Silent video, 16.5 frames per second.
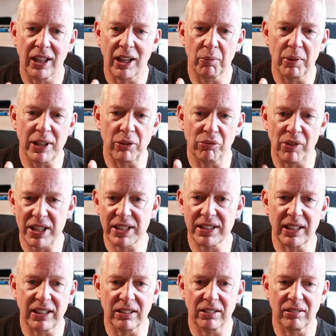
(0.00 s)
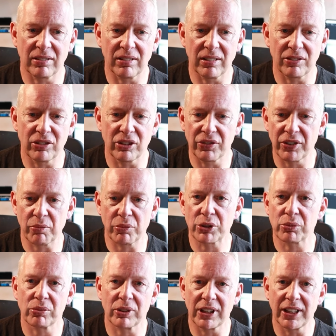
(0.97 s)
and when it rested, nothing
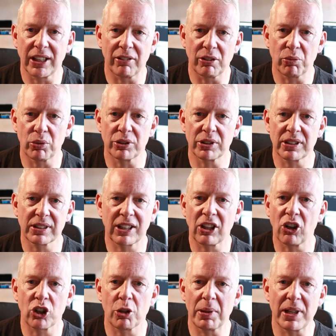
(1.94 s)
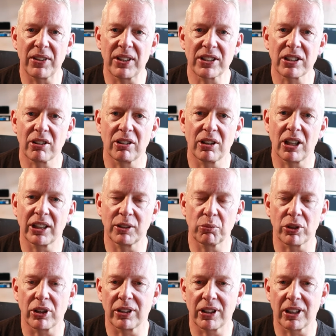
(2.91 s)
was, you know, it wouldn't clock up anything, so I
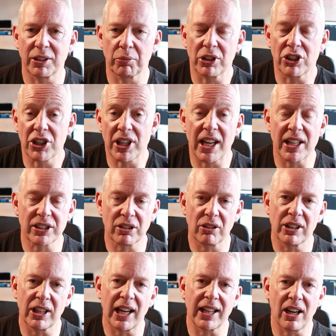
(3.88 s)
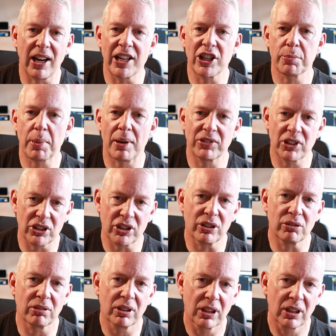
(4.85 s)
didn't want, I didn't want to do that, so I, I ended up having to
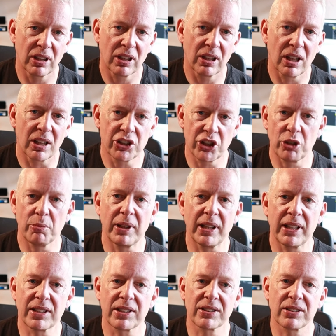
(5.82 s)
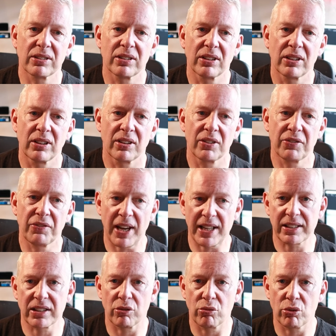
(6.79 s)
do two minutes
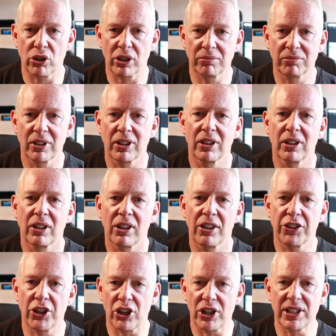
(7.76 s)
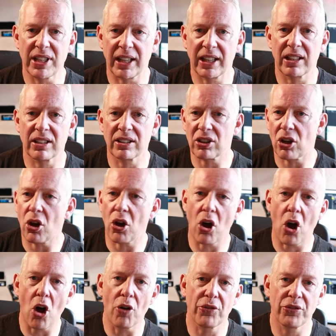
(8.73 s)
faster run, 30 seconds
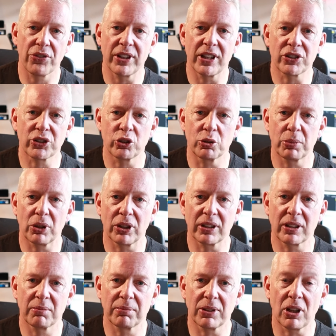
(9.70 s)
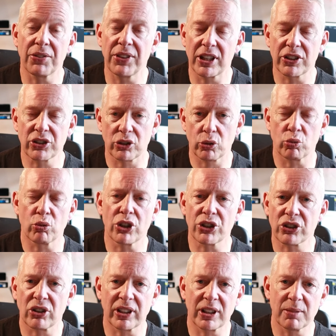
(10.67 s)
off the assault bike, off the assault
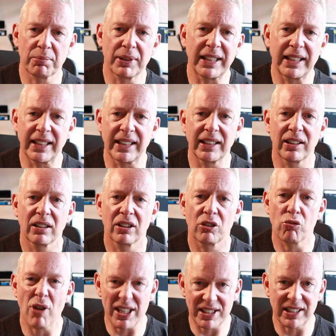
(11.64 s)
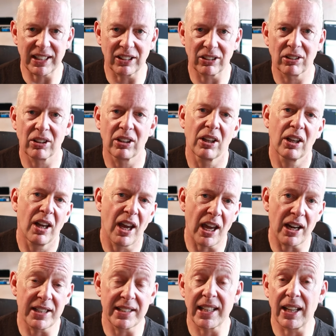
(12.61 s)
runner, sorry, completely resting,
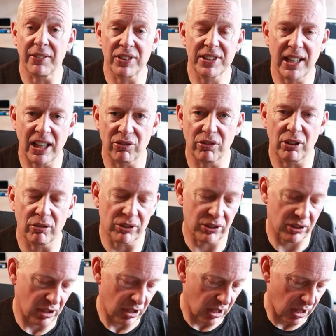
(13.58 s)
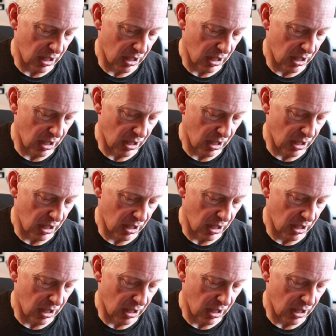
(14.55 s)
and I did that for 10 rounds.